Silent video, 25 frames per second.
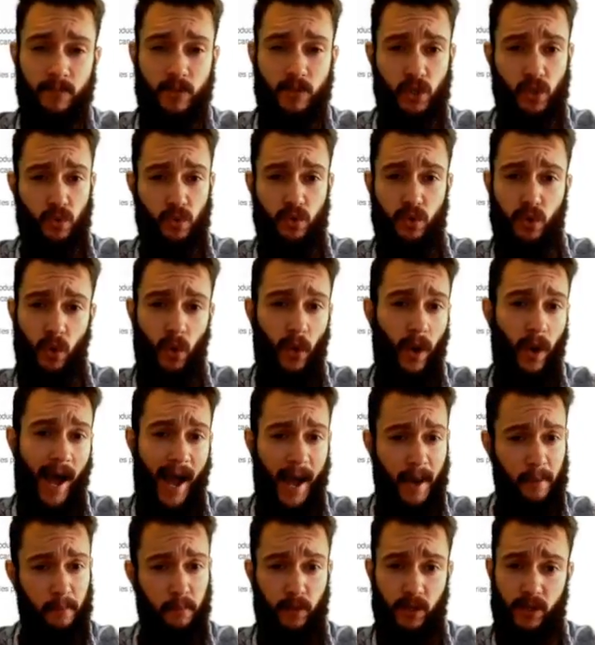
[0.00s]
to your
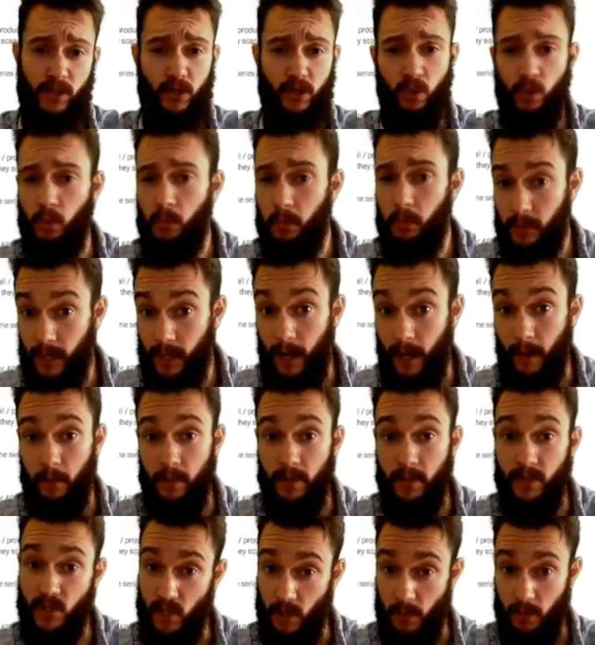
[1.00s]
app, which will
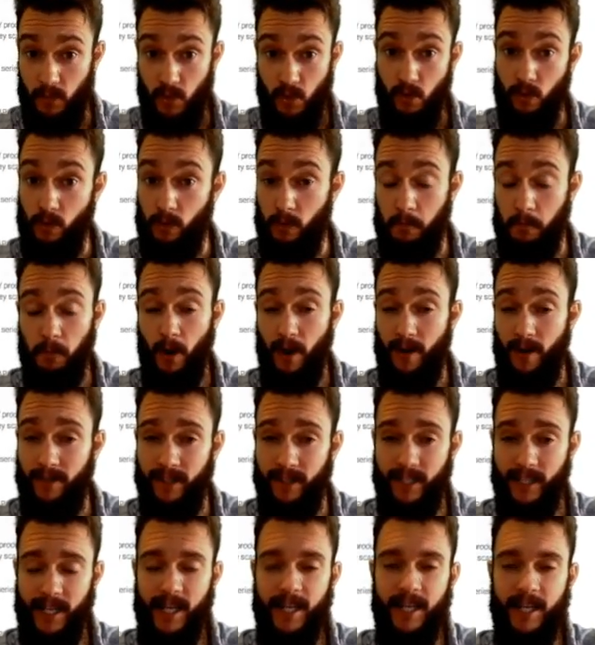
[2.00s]
come with some sort of
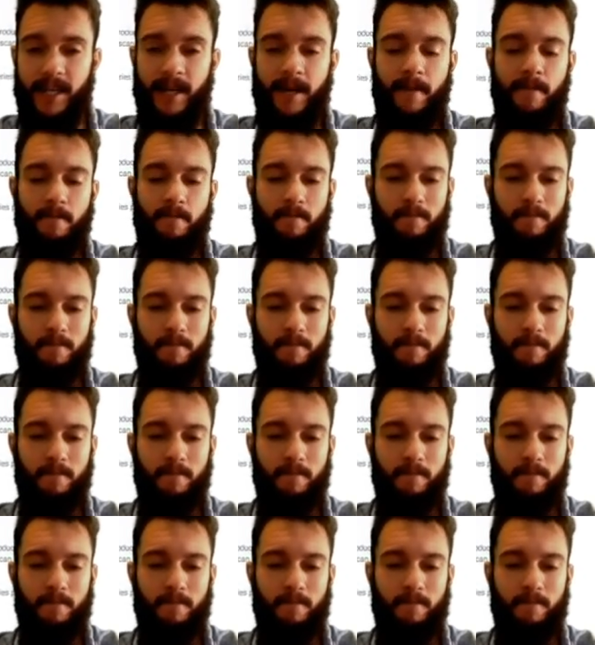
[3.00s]
private key,